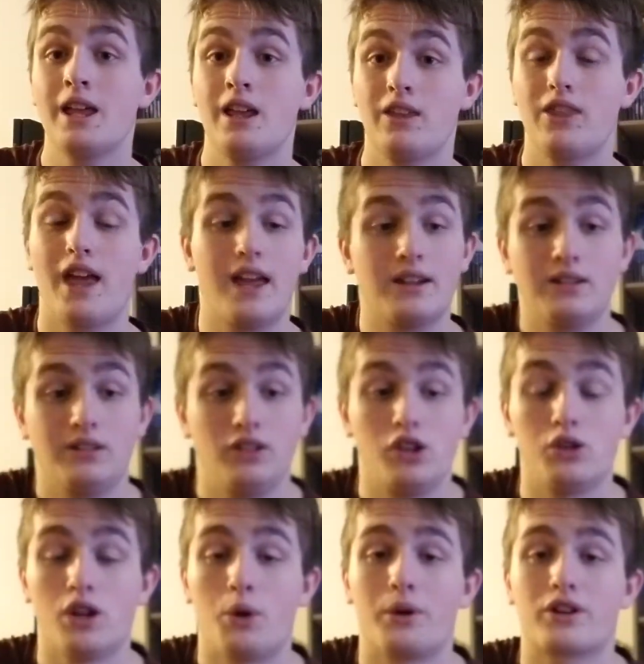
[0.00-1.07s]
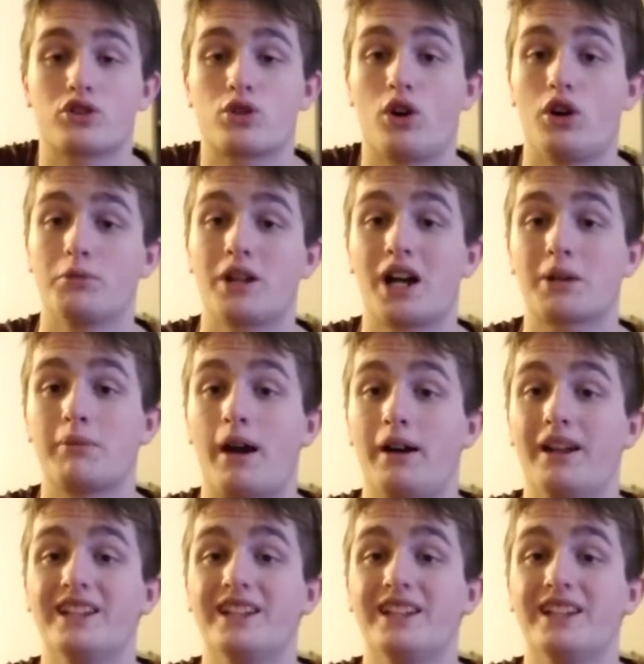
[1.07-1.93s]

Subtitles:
then you know what controller I'm talking about.